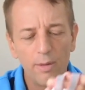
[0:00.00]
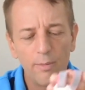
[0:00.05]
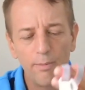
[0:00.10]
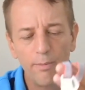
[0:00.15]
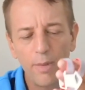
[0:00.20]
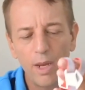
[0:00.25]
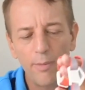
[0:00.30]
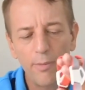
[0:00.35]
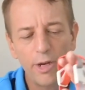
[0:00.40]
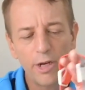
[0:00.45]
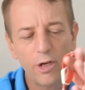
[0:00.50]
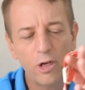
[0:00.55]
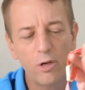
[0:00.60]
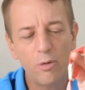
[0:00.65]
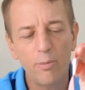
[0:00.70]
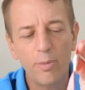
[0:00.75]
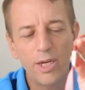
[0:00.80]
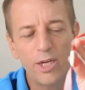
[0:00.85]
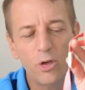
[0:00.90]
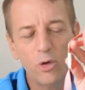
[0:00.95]
Maybe it
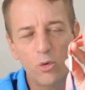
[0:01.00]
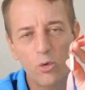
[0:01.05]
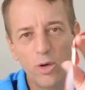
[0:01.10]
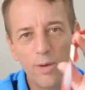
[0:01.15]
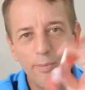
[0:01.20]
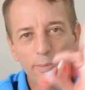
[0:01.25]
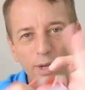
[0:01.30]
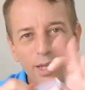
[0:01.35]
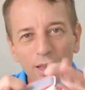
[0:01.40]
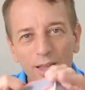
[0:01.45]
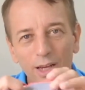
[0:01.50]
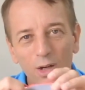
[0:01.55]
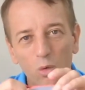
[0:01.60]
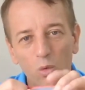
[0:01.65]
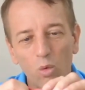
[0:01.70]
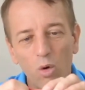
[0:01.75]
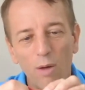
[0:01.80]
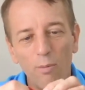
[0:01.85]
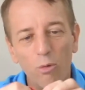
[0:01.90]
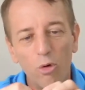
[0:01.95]
could be grippy, like
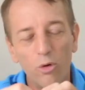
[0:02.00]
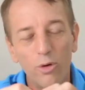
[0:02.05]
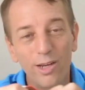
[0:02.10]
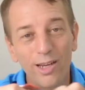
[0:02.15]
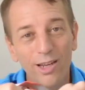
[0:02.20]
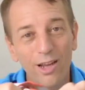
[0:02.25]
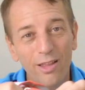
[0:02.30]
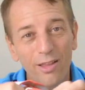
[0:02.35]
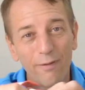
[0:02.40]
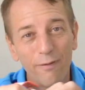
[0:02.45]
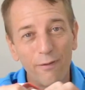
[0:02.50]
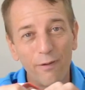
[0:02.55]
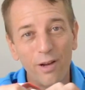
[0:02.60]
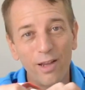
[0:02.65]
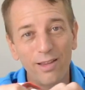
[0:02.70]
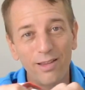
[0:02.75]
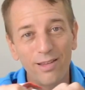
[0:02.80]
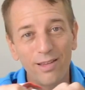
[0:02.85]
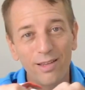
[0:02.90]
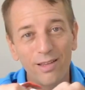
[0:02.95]
rubbery on the
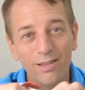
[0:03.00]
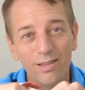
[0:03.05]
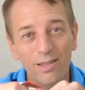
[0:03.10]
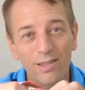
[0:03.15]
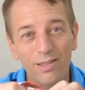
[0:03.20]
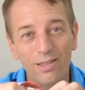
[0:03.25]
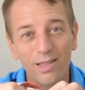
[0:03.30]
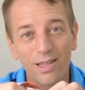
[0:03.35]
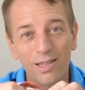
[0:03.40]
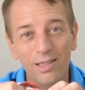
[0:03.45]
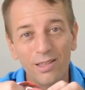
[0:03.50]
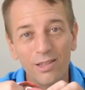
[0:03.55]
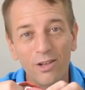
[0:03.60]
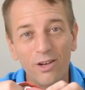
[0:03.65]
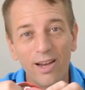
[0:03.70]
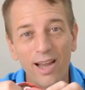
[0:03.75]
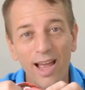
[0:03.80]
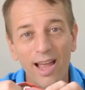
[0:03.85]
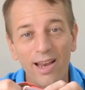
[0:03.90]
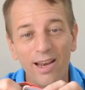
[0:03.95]
front to stick to
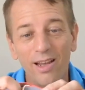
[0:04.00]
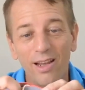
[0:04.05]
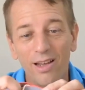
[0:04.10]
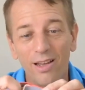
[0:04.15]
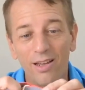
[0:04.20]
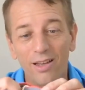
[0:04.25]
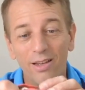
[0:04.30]
your head.